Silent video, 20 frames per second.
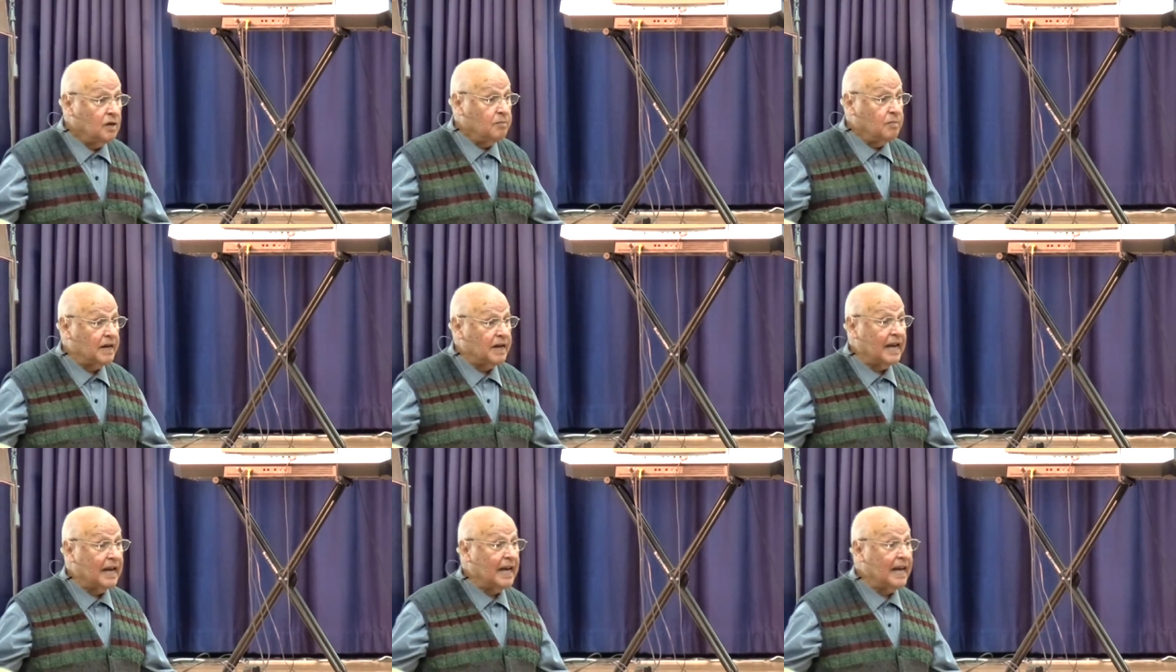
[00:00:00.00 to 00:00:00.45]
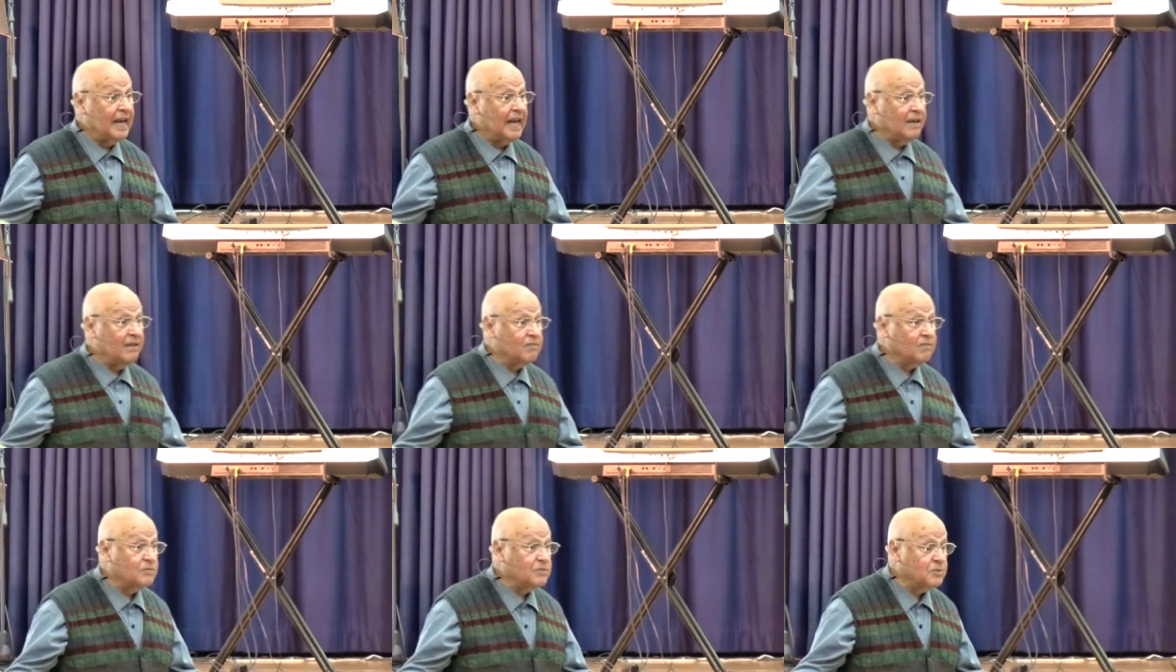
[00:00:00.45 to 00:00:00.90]
But I
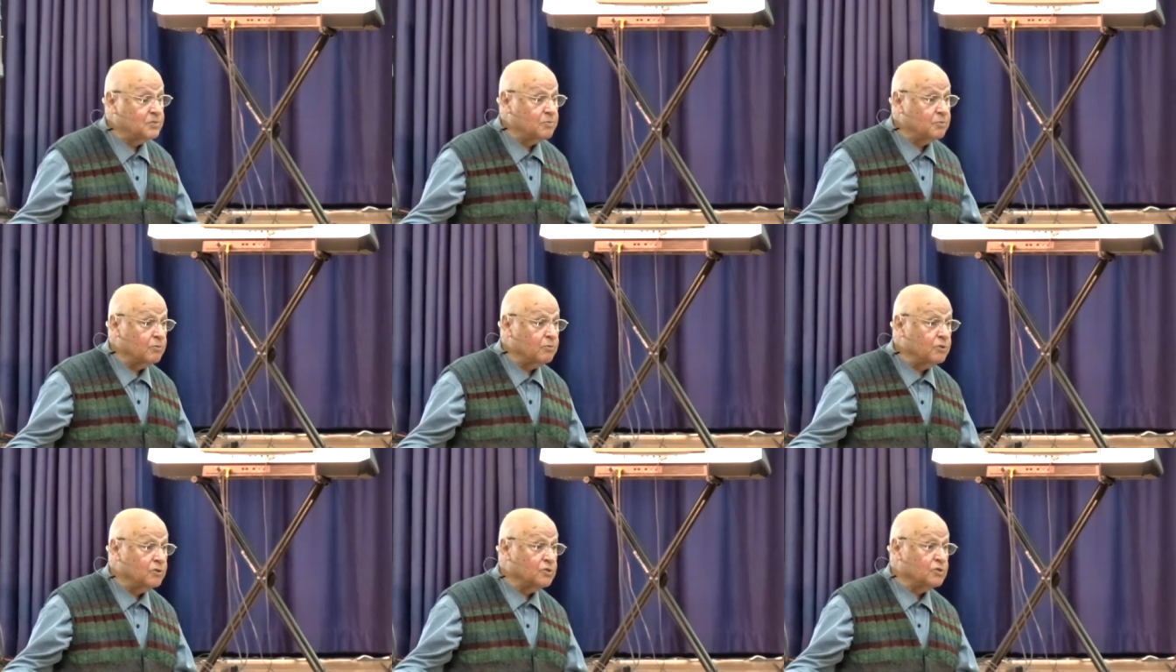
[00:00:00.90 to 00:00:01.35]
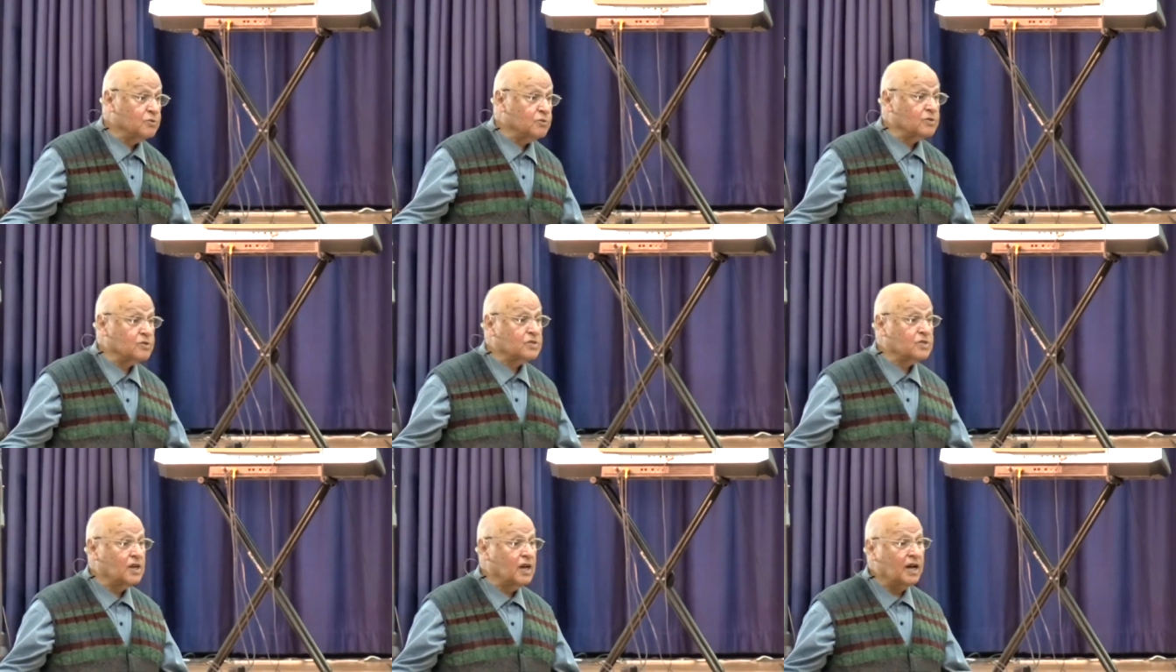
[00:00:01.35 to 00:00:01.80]
have
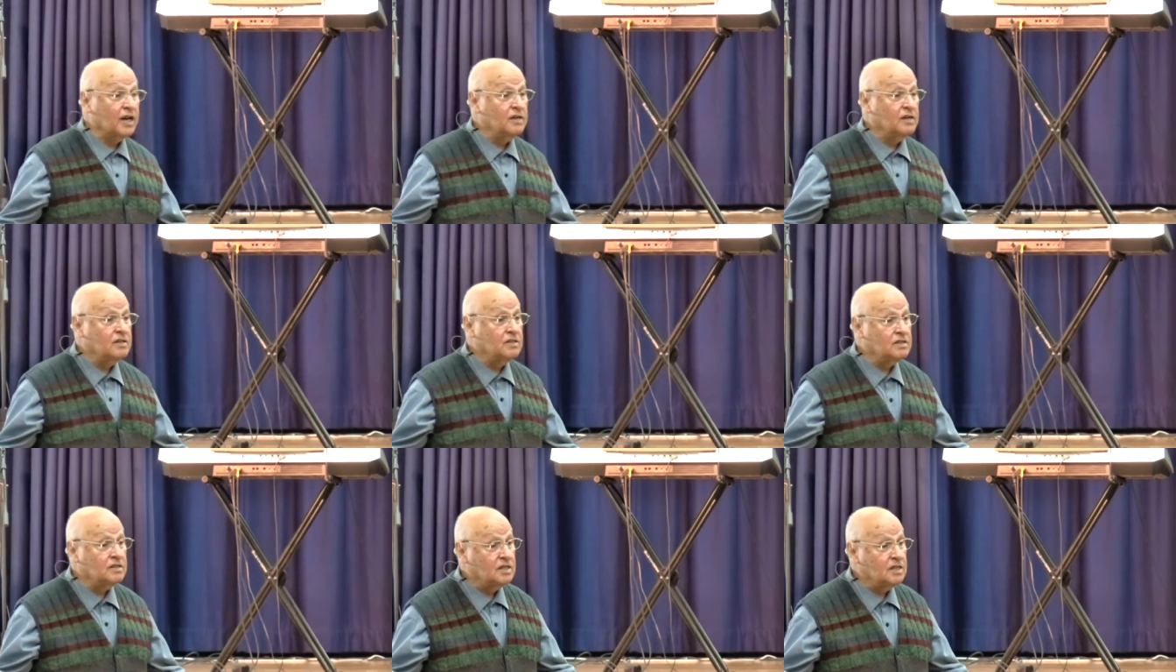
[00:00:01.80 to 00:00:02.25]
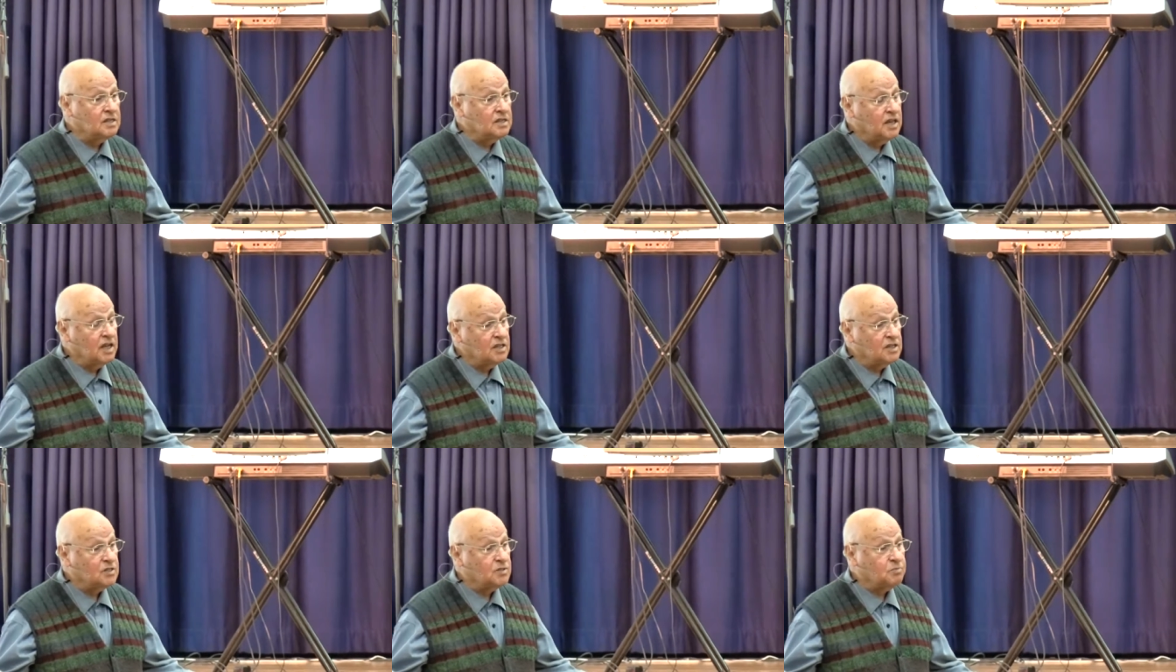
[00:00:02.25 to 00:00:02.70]
spiritual sons that
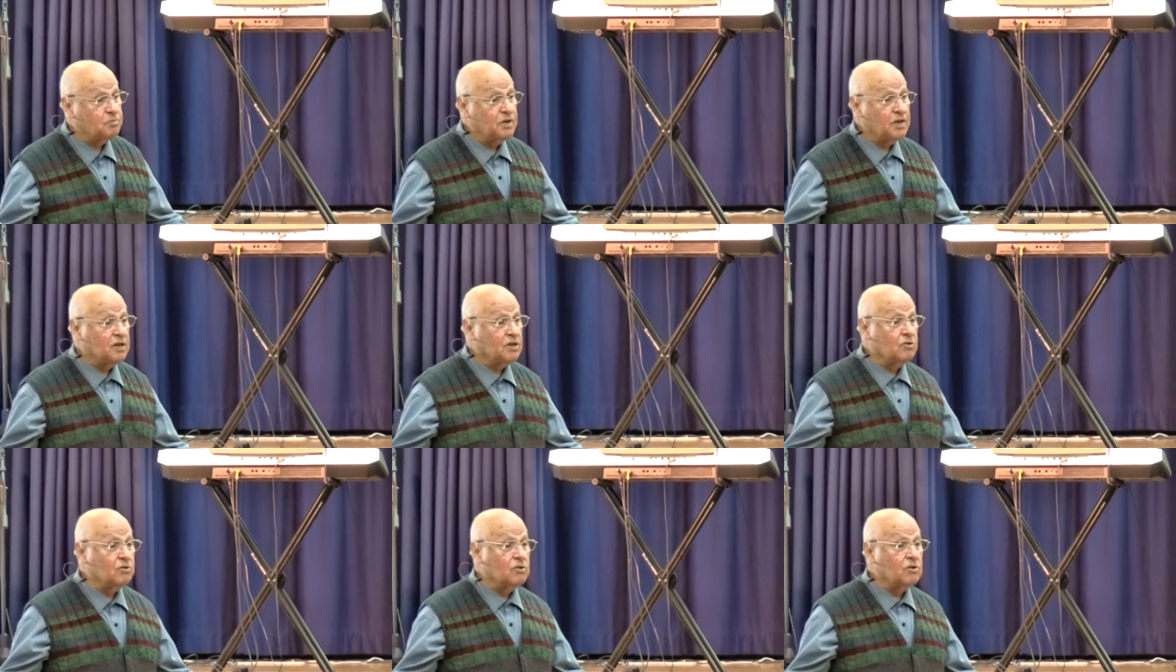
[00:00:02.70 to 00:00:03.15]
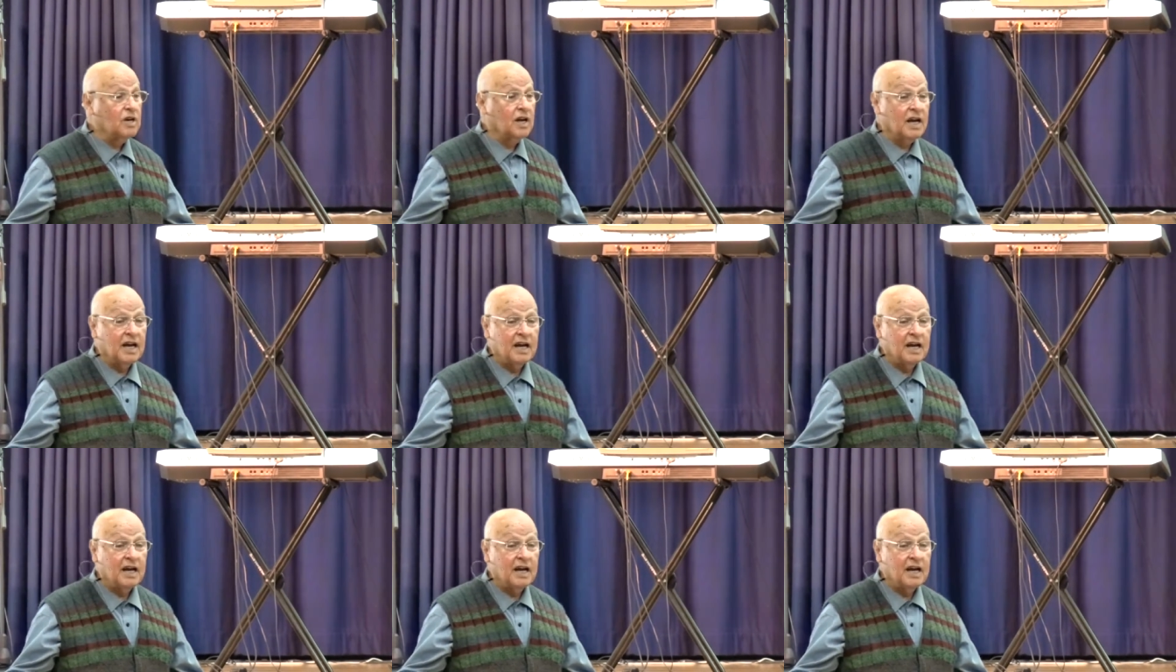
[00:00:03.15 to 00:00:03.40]
they speak all